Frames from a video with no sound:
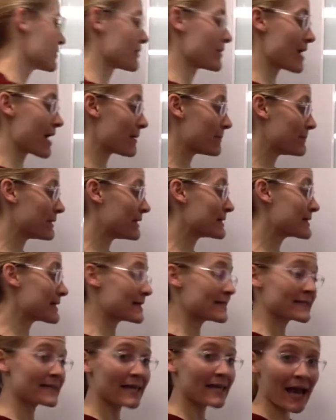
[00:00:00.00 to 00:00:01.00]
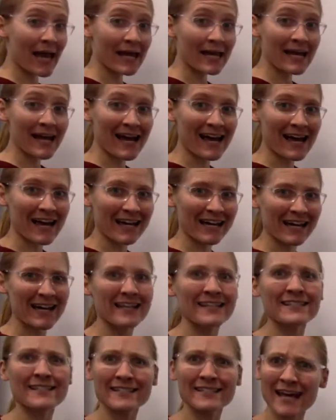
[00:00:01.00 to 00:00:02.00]
so that means its Ka
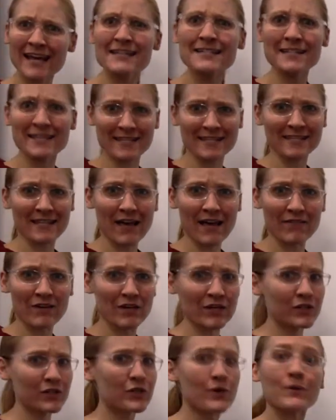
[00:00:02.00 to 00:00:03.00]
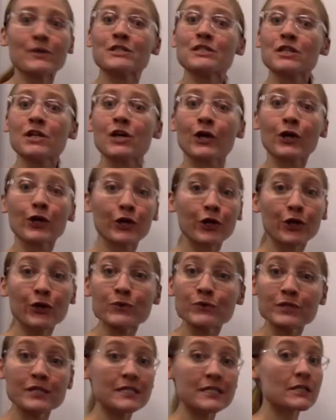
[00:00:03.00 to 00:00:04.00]
is 10 to the 7. So it's
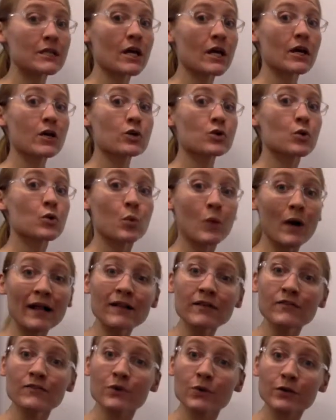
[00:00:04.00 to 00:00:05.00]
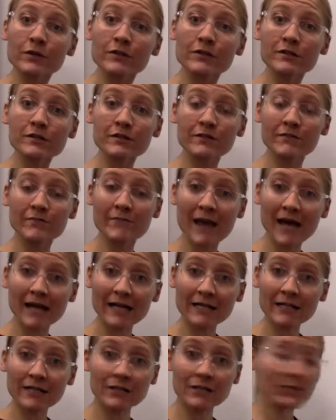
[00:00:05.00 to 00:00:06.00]
huge. It's 12 orders of
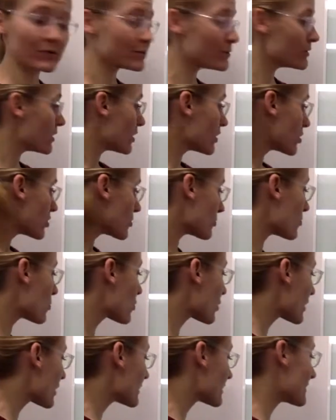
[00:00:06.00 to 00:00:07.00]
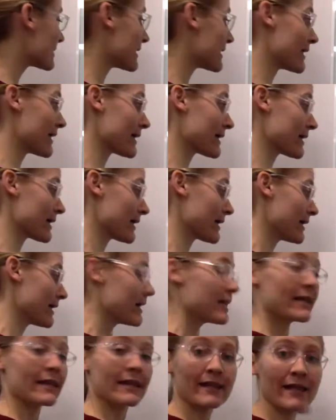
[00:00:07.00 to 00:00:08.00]
magnitude more acidic
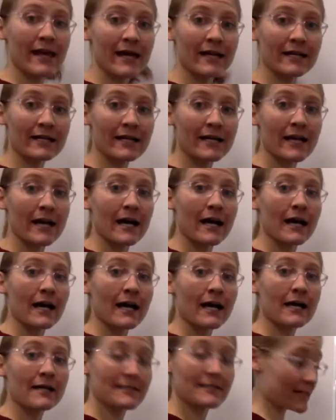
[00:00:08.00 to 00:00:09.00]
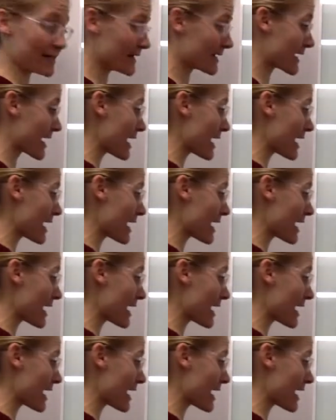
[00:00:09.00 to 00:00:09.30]
than acetic